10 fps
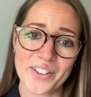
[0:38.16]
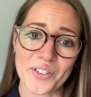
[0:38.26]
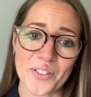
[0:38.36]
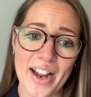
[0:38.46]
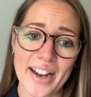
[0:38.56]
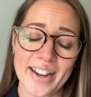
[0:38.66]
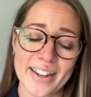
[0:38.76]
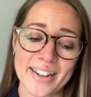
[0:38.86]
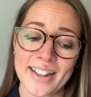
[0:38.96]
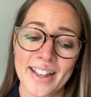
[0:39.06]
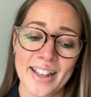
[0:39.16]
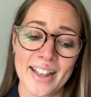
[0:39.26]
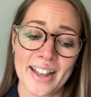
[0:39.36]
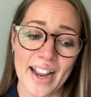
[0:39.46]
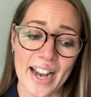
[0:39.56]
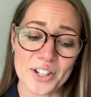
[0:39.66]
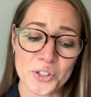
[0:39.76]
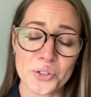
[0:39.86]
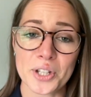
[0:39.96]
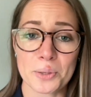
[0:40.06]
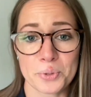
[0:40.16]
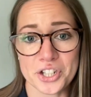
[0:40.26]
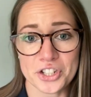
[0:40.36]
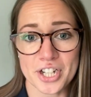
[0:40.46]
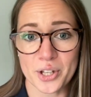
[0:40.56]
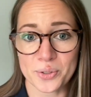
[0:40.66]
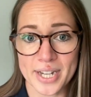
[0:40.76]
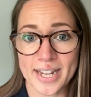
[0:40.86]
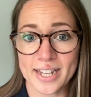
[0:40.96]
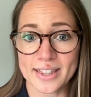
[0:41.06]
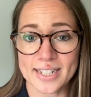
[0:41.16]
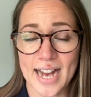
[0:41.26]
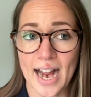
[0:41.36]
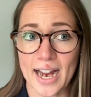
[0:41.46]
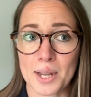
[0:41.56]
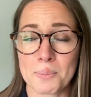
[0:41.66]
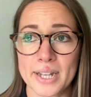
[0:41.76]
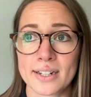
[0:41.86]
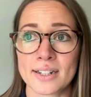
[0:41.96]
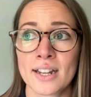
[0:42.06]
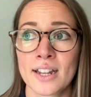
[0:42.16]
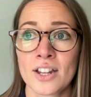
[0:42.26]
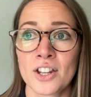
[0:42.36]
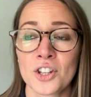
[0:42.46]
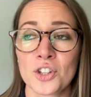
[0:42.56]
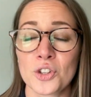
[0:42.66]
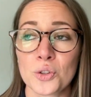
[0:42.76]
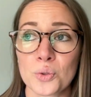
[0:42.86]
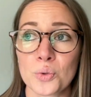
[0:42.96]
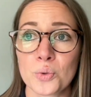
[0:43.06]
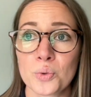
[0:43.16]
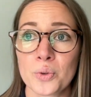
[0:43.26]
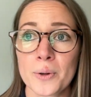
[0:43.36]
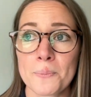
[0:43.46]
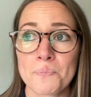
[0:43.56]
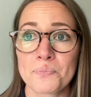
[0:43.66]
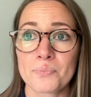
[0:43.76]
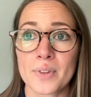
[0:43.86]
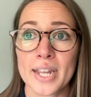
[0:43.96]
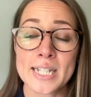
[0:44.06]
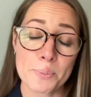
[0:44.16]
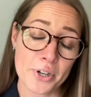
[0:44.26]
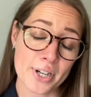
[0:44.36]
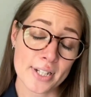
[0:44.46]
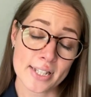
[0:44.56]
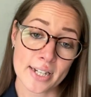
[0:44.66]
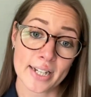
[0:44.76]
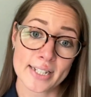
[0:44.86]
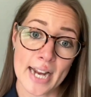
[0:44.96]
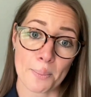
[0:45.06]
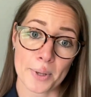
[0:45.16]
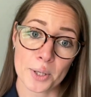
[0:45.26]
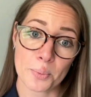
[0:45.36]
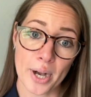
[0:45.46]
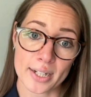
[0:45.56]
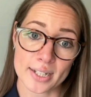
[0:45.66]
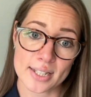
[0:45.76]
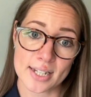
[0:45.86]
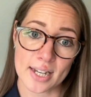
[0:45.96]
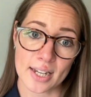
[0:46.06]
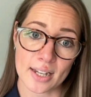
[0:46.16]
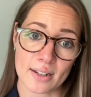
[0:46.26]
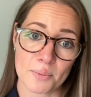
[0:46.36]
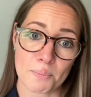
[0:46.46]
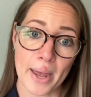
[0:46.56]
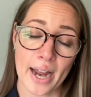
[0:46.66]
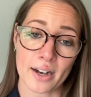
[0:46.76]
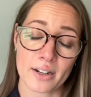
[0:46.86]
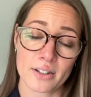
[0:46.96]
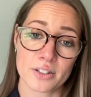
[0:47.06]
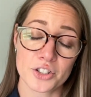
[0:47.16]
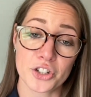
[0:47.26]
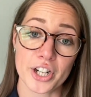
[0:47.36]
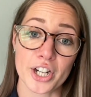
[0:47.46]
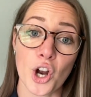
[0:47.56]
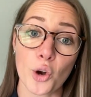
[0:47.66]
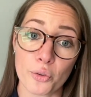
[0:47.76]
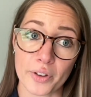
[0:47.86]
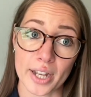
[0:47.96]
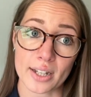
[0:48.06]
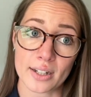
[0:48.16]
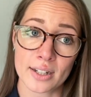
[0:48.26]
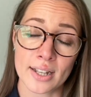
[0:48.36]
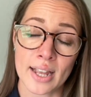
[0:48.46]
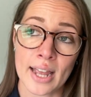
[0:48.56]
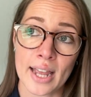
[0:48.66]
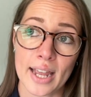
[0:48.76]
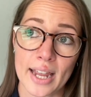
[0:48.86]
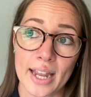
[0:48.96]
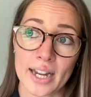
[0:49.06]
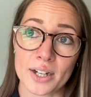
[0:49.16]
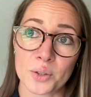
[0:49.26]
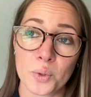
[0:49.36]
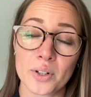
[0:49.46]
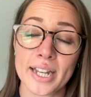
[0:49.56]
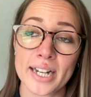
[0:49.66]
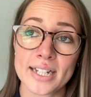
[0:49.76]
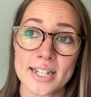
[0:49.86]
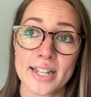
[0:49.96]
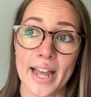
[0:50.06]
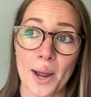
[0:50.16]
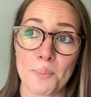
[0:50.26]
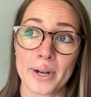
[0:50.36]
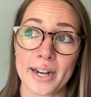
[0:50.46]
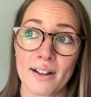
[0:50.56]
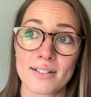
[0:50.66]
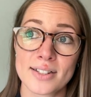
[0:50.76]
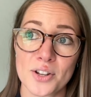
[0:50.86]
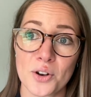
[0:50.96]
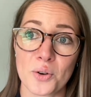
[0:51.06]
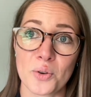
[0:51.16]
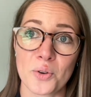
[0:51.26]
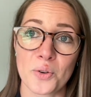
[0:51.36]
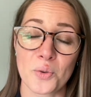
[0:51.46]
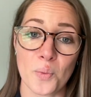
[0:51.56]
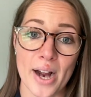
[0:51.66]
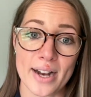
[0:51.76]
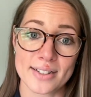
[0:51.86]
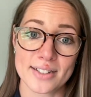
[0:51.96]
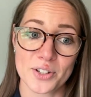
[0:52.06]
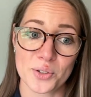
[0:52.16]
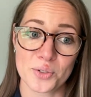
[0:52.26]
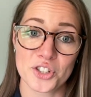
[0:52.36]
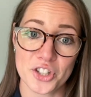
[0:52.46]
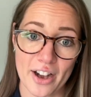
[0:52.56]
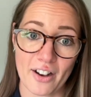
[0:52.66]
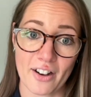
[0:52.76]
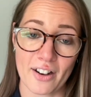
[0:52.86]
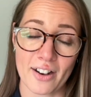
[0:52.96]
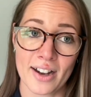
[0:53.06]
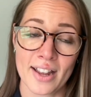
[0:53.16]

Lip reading: you. I truly appreciate you taking the time, and you experienced an ectopic pregnancy back during COVID. And we'll get into that, but I also want to share